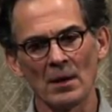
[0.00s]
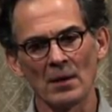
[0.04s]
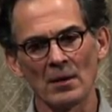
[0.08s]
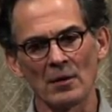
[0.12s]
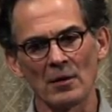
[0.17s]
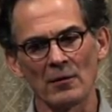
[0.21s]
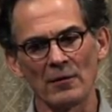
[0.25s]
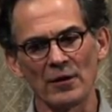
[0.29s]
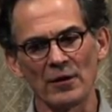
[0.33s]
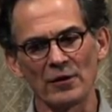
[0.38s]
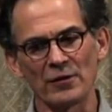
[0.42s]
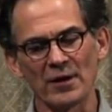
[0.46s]

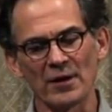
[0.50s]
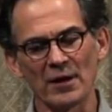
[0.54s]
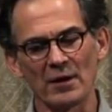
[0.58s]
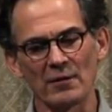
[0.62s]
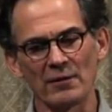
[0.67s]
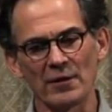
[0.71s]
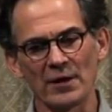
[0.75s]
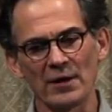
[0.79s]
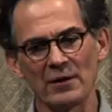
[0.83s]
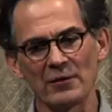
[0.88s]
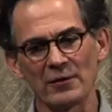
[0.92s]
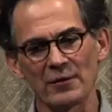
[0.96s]
of the
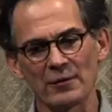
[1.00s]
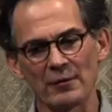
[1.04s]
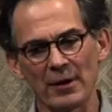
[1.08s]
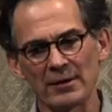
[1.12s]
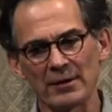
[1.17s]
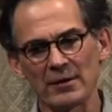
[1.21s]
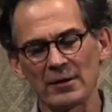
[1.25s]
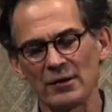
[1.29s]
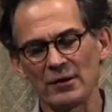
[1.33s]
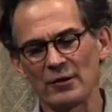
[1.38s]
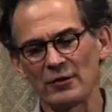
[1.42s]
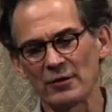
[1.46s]
self, its
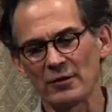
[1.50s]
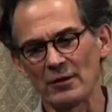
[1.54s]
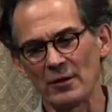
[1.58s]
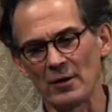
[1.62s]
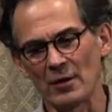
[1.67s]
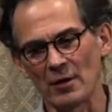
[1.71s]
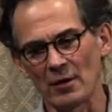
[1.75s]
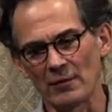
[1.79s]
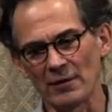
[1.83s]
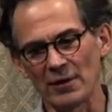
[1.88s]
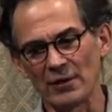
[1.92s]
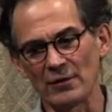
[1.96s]
recognition
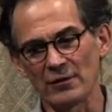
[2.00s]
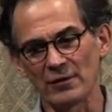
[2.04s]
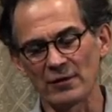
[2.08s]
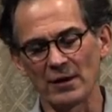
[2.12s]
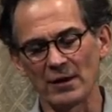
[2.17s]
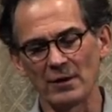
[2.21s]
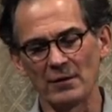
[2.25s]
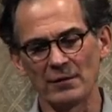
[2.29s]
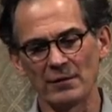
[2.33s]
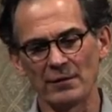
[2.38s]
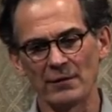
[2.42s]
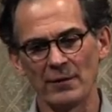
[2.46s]
of
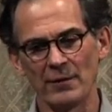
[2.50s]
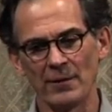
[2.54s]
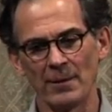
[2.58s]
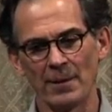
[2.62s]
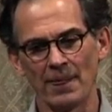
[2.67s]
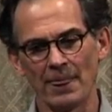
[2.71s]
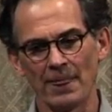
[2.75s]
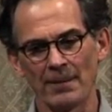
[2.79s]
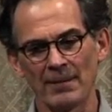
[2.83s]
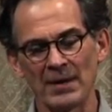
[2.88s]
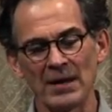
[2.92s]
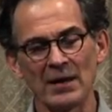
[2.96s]
itself,
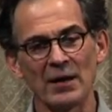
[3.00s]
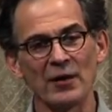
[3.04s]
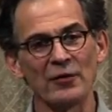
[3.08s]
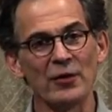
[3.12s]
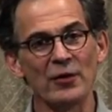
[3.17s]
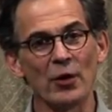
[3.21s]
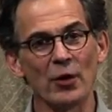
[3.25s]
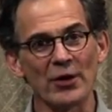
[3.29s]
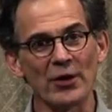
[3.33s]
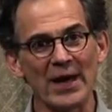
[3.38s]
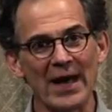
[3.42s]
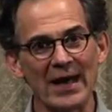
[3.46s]
is
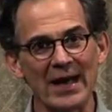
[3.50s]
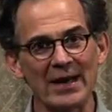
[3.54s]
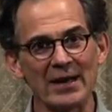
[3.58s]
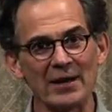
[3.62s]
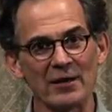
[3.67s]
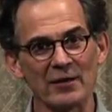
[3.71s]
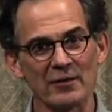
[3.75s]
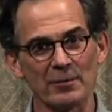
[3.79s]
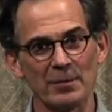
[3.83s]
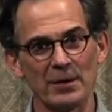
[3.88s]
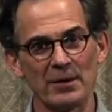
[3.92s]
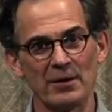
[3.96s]
not an
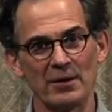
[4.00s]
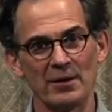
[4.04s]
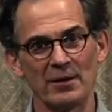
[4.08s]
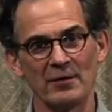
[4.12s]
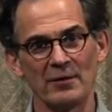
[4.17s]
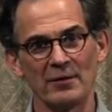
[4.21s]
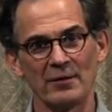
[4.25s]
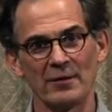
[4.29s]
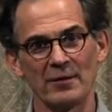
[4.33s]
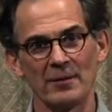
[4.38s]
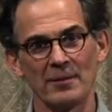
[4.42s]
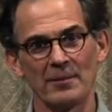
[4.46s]

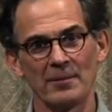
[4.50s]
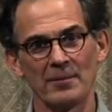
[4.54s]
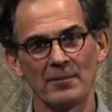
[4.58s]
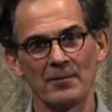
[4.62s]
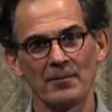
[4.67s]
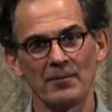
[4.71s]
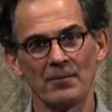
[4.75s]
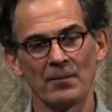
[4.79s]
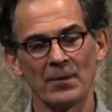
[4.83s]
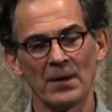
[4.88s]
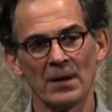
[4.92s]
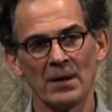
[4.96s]
experience.
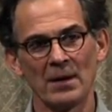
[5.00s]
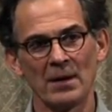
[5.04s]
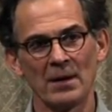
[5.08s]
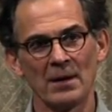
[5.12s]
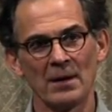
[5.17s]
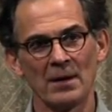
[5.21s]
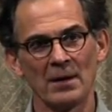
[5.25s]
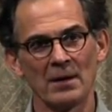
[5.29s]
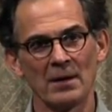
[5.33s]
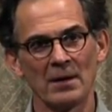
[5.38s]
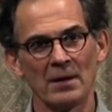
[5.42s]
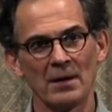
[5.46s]

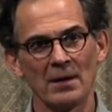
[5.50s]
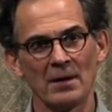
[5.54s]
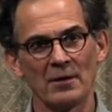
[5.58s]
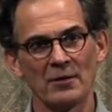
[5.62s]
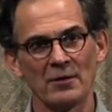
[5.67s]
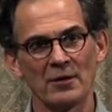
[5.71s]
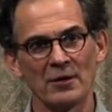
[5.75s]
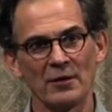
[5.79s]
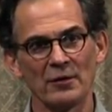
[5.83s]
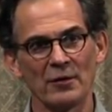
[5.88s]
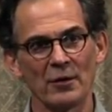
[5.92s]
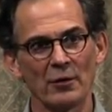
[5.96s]

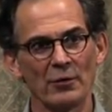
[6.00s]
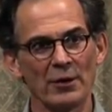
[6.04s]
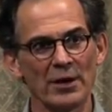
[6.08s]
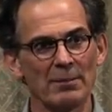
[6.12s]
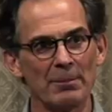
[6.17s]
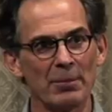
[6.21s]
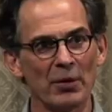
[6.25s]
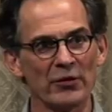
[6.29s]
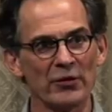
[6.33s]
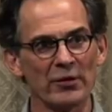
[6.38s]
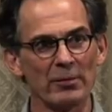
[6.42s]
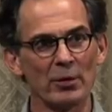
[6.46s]
It is only
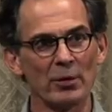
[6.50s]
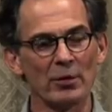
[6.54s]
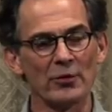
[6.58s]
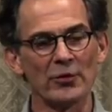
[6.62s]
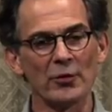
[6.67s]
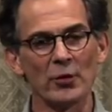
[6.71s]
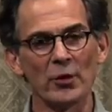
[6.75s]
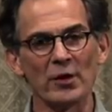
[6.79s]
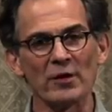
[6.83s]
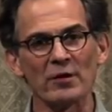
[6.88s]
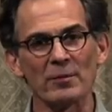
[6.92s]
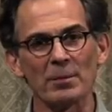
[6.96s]
possible
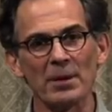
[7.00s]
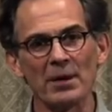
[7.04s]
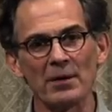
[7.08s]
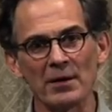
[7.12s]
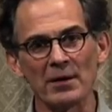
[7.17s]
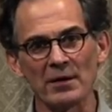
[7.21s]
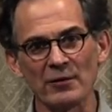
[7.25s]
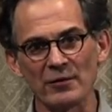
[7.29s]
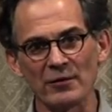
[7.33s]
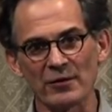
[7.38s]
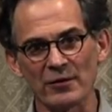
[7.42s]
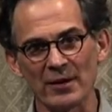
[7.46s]
to
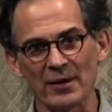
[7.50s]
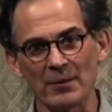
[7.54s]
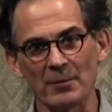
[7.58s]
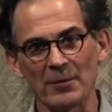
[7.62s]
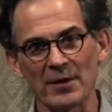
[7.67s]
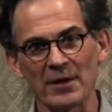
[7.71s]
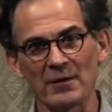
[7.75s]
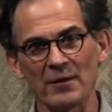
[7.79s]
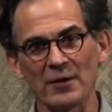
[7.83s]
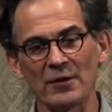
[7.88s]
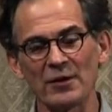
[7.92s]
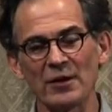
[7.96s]
experience
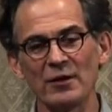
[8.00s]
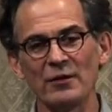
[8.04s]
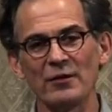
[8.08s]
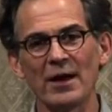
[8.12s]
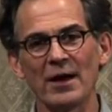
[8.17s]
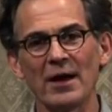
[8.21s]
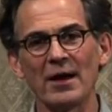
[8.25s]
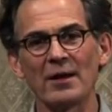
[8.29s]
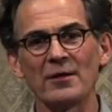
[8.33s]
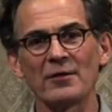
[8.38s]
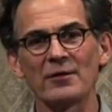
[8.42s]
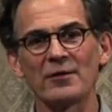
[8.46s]
something that is
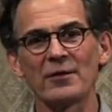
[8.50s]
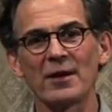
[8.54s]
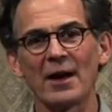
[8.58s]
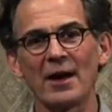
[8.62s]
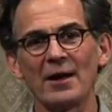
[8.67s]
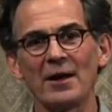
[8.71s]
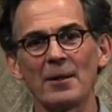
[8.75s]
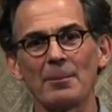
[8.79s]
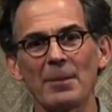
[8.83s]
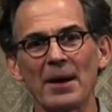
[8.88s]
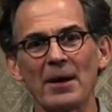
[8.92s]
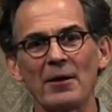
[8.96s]
at
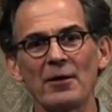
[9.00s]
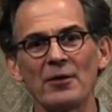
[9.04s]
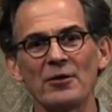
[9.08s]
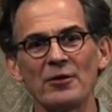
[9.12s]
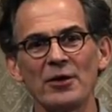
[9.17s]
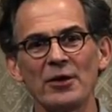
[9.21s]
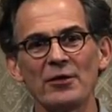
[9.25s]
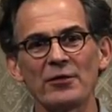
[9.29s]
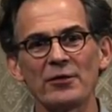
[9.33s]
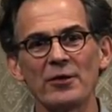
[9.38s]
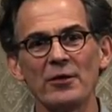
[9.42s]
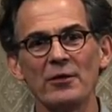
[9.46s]
an apparent
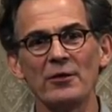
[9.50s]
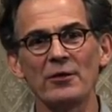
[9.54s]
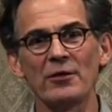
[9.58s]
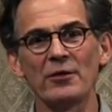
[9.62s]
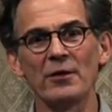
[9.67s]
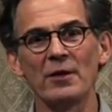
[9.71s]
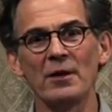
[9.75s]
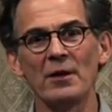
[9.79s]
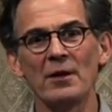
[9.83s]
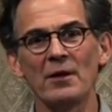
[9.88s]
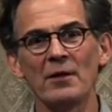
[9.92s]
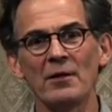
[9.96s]
distance
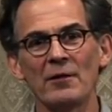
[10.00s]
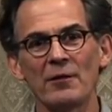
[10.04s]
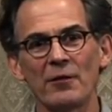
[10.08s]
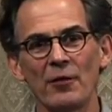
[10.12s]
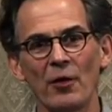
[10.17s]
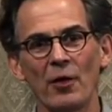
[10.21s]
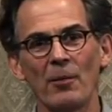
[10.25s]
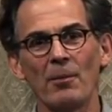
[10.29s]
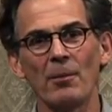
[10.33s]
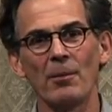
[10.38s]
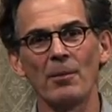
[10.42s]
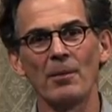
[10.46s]

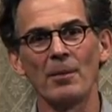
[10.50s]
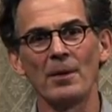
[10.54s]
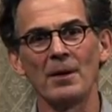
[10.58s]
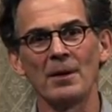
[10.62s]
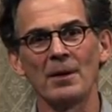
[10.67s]
from